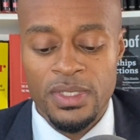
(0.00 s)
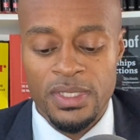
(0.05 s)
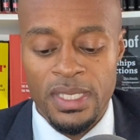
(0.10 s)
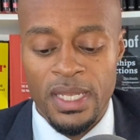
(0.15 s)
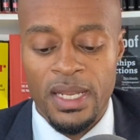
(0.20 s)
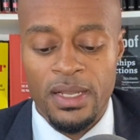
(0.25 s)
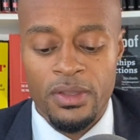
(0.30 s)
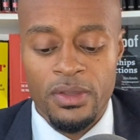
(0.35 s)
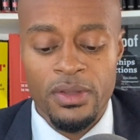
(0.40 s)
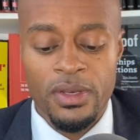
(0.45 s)
She
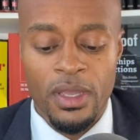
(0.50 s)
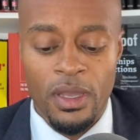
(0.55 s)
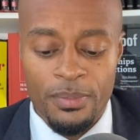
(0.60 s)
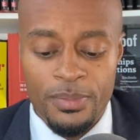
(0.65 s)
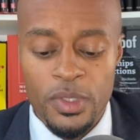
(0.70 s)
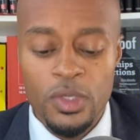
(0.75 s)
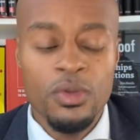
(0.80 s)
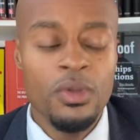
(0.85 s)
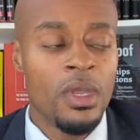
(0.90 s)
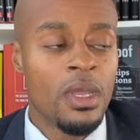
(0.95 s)
said, I could
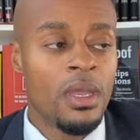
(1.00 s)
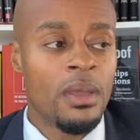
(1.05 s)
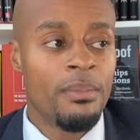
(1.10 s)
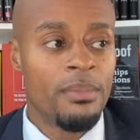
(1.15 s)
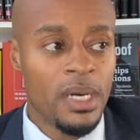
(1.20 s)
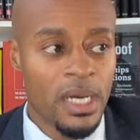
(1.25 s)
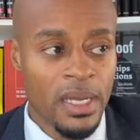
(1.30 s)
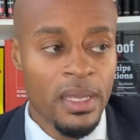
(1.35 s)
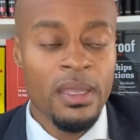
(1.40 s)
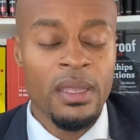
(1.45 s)
help you,
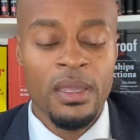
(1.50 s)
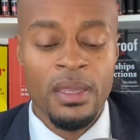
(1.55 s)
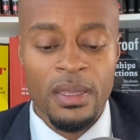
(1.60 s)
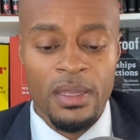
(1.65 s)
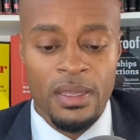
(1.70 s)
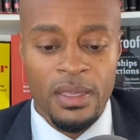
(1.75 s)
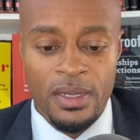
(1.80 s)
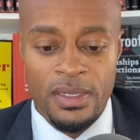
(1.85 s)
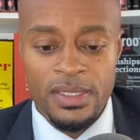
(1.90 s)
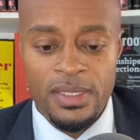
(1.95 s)
but
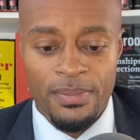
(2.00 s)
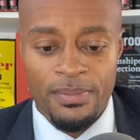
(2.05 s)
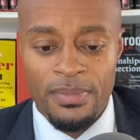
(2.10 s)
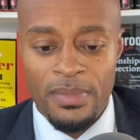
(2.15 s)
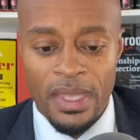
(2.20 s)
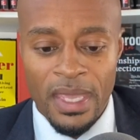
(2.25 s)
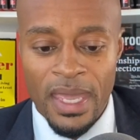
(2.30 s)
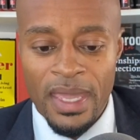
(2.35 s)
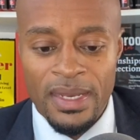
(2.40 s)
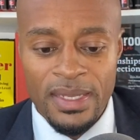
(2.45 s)
here's
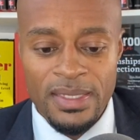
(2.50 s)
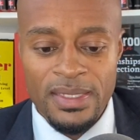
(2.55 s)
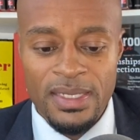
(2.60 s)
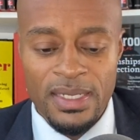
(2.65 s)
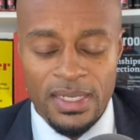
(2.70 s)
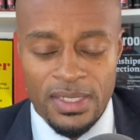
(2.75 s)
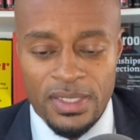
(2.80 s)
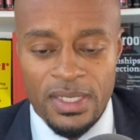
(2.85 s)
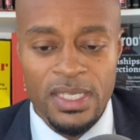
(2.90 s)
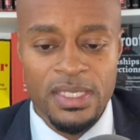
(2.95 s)
some edits
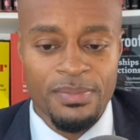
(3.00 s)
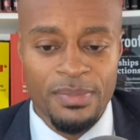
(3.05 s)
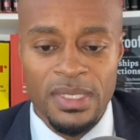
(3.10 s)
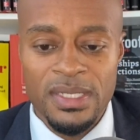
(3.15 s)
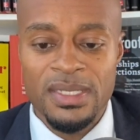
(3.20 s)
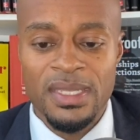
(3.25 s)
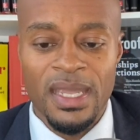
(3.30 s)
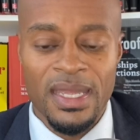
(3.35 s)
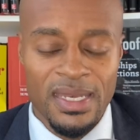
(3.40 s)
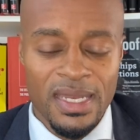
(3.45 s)
and
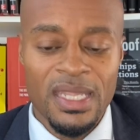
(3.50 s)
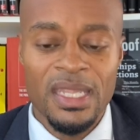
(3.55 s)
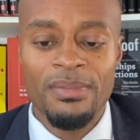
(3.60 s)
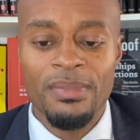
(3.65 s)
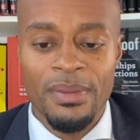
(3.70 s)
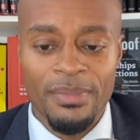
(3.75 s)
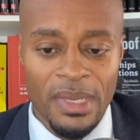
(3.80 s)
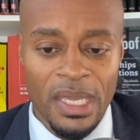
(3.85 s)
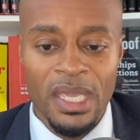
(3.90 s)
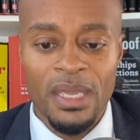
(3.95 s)
adjustments that need to
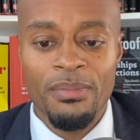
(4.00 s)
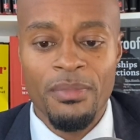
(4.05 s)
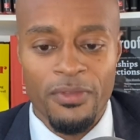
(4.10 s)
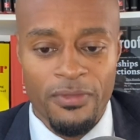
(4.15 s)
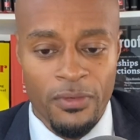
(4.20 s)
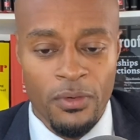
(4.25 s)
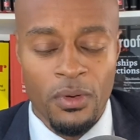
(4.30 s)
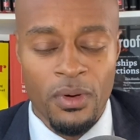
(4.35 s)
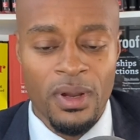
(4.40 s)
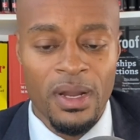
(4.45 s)
be made
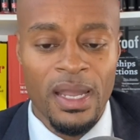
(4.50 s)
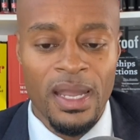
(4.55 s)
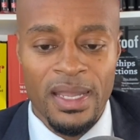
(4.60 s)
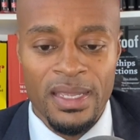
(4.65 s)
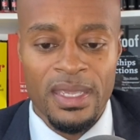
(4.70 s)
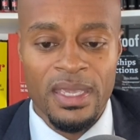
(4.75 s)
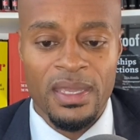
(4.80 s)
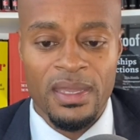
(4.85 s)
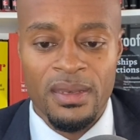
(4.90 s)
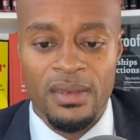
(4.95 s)
before I
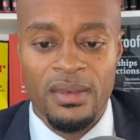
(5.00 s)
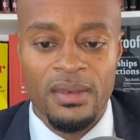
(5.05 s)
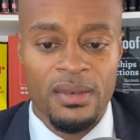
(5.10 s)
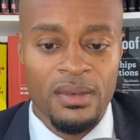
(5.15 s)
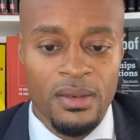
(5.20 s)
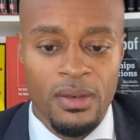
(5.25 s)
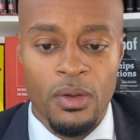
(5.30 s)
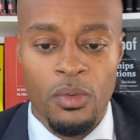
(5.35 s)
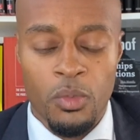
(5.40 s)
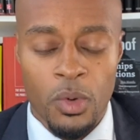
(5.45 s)
can
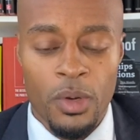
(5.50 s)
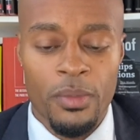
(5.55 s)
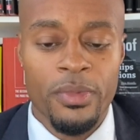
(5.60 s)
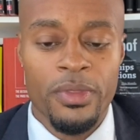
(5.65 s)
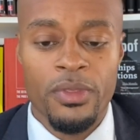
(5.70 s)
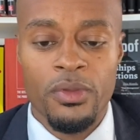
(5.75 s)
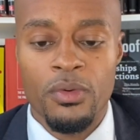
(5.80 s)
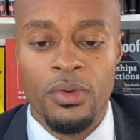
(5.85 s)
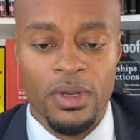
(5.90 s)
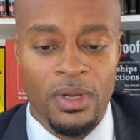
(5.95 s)
work
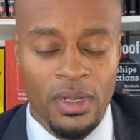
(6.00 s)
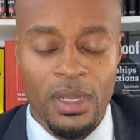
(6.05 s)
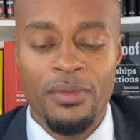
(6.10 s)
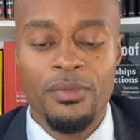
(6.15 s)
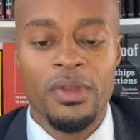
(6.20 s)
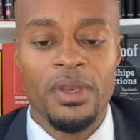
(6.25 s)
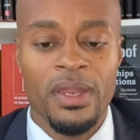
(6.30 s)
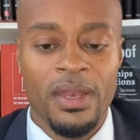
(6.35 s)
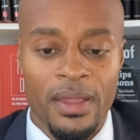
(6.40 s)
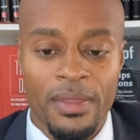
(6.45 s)
with you on a
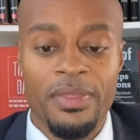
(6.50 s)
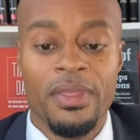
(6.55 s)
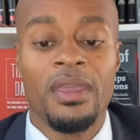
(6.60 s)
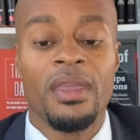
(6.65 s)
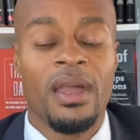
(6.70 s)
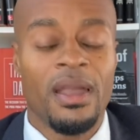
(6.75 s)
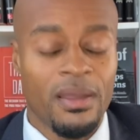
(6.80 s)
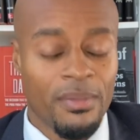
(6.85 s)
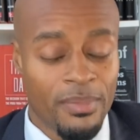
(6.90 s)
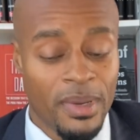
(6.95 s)
level that I
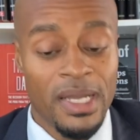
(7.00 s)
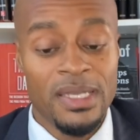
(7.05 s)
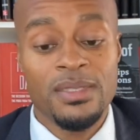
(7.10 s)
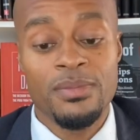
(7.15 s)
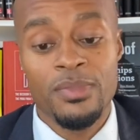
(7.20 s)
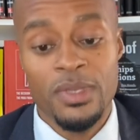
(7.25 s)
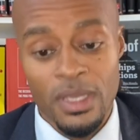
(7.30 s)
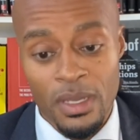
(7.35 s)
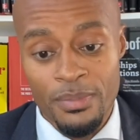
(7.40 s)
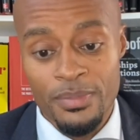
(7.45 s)
think I could
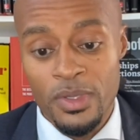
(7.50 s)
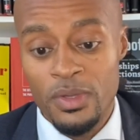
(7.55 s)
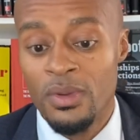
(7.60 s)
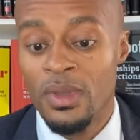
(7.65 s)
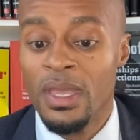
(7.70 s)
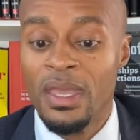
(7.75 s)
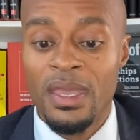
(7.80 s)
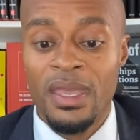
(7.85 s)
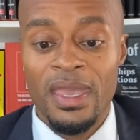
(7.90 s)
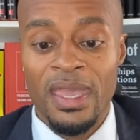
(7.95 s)
possibly help you.
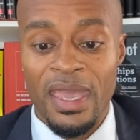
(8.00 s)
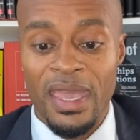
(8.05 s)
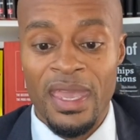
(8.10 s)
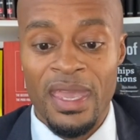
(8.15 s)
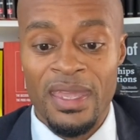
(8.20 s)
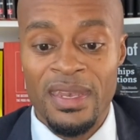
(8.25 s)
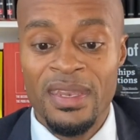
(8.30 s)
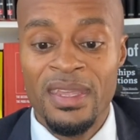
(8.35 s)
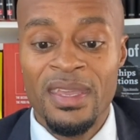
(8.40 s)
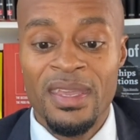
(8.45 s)

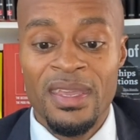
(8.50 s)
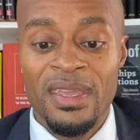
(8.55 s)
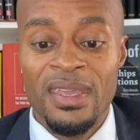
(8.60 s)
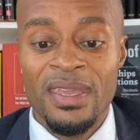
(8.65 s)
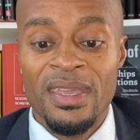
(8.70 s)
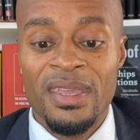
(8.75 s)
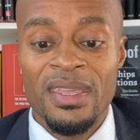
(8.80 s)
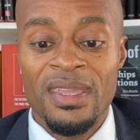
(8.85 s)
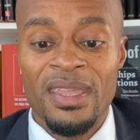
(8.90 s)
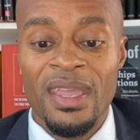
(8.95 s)
And
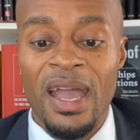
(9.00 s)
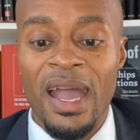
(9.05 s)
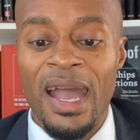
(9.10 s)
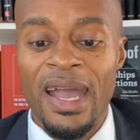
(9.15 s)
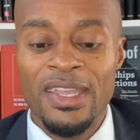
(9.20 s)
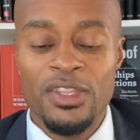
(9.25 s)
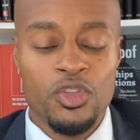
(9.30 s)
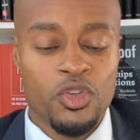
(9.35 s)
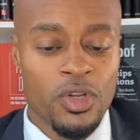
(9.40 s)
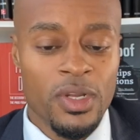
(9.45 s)

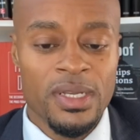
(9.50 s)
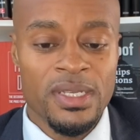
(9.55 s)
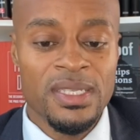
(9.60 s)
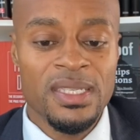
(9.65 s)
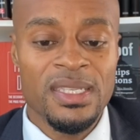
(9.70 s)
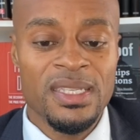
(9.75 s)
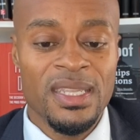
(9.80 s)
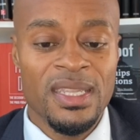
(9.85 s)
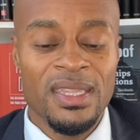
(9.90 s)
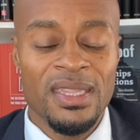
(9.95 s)
I
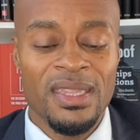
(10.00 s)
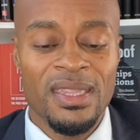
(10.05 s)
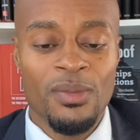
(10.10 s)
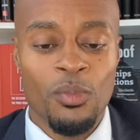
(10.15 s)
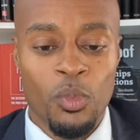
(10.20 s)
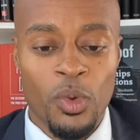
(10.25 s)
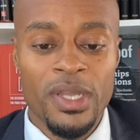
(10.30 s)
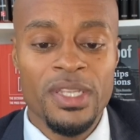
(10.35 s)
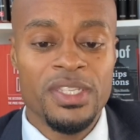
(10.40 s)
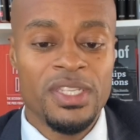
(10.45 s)
trust
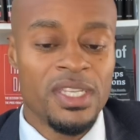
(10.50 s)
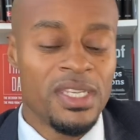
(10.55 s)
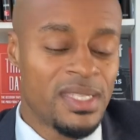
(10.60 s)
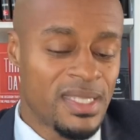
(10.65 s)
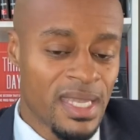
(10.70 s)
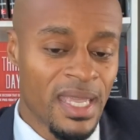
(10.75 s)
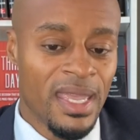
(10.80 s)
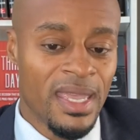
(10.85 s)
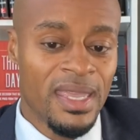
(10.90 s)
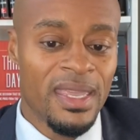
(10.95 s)
what she's
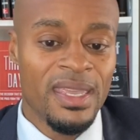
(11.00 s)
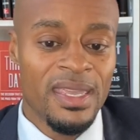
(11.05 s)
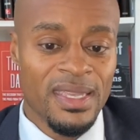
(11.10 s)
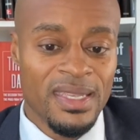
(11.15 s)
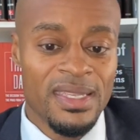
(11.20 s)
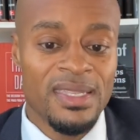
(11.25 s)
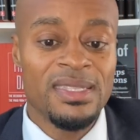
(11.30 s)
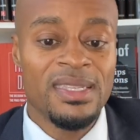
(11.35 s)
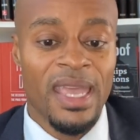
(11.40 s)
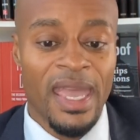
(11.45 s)
saying
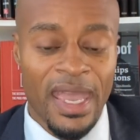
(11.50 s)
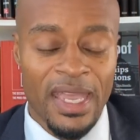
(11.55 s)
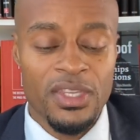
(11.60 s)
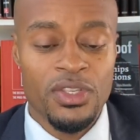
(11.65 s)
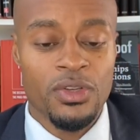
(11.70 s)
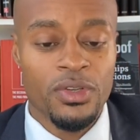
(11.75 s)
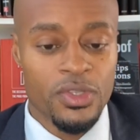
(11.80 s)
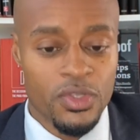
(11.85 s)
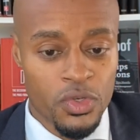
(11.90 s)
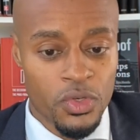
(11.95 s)
is
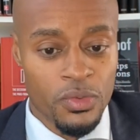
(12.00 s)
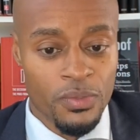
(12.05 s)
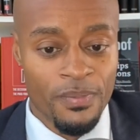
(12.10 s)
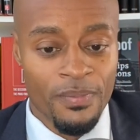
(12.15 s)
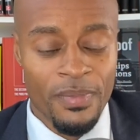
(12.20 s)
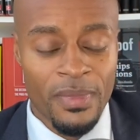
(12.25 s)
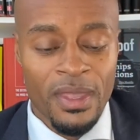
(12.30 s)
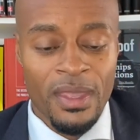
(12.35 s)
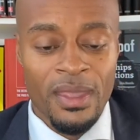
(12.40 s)
actually true.